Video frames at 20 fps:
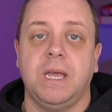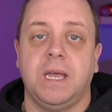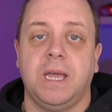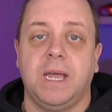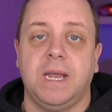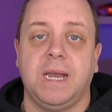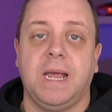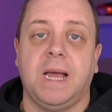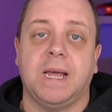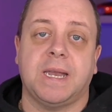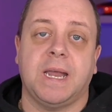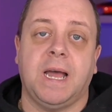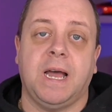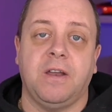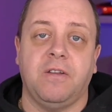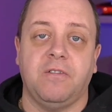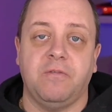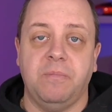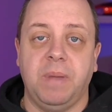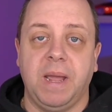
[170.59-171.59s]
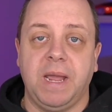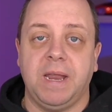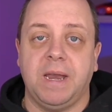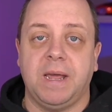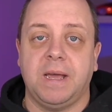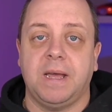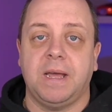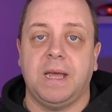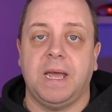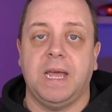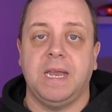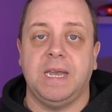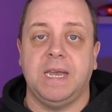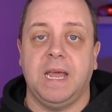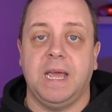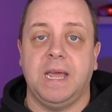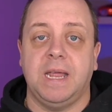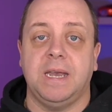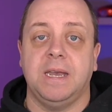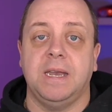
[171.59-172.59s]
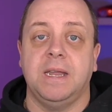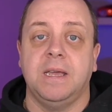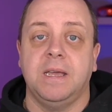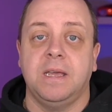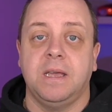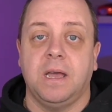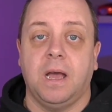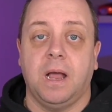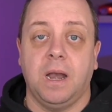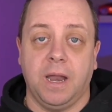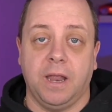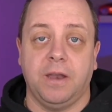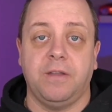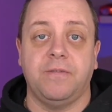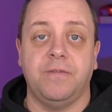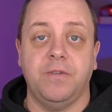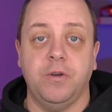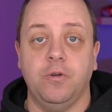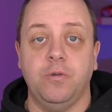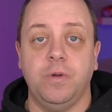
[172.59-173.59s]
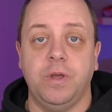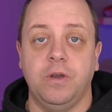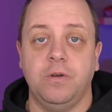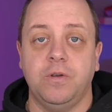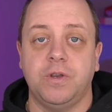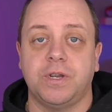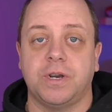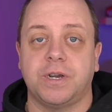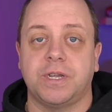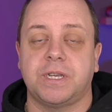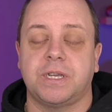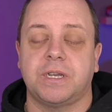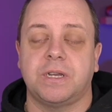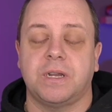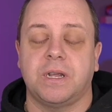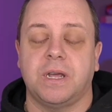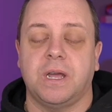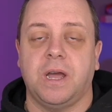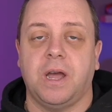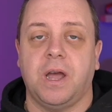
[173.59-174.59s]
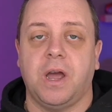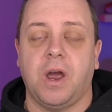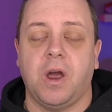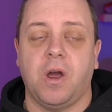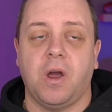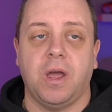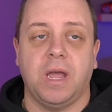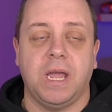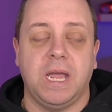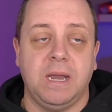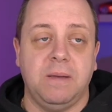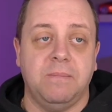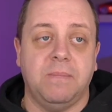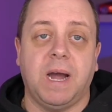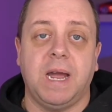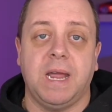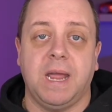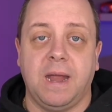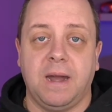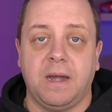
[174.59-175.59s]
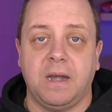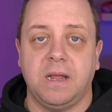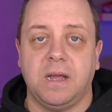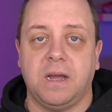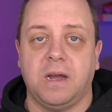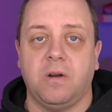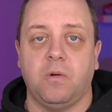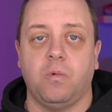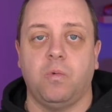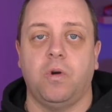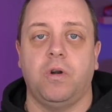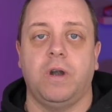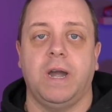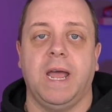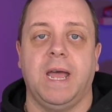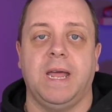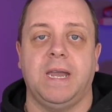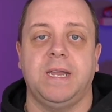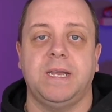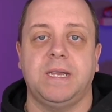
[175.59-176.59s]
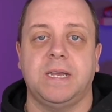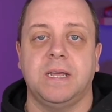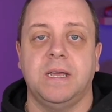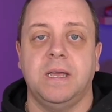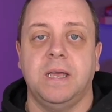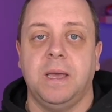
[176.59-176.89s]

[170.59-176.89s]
it got out of beta and then a lot of new users uh, in my area were added.